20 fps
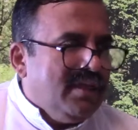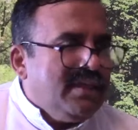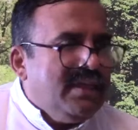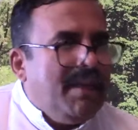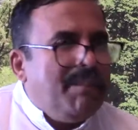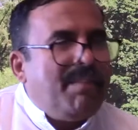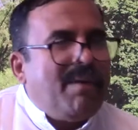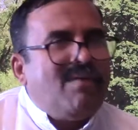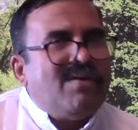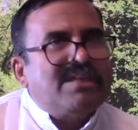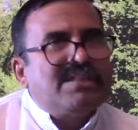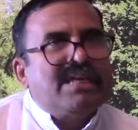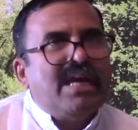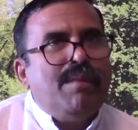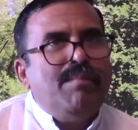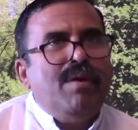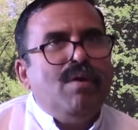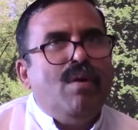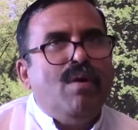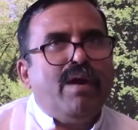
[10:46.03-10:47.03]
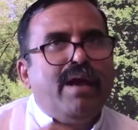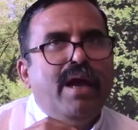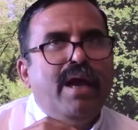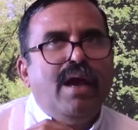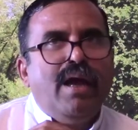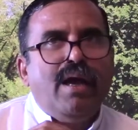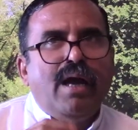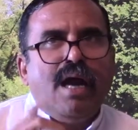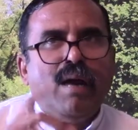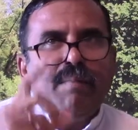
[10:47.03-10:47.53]
The powers can be
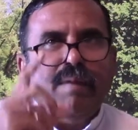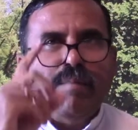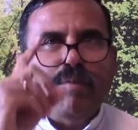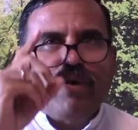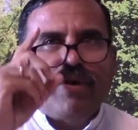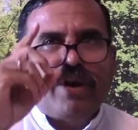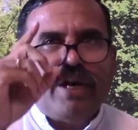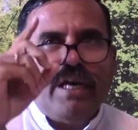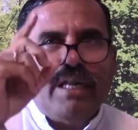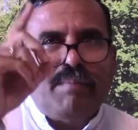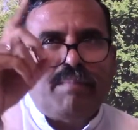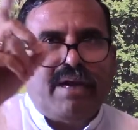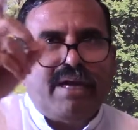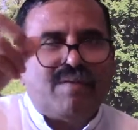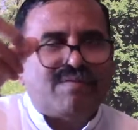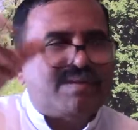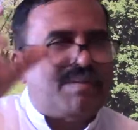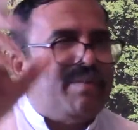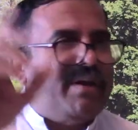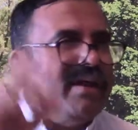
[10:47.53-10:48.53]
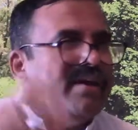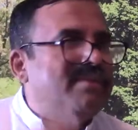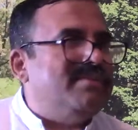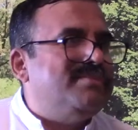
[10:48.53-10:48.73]
okay. I'm able to read the mind of somebody.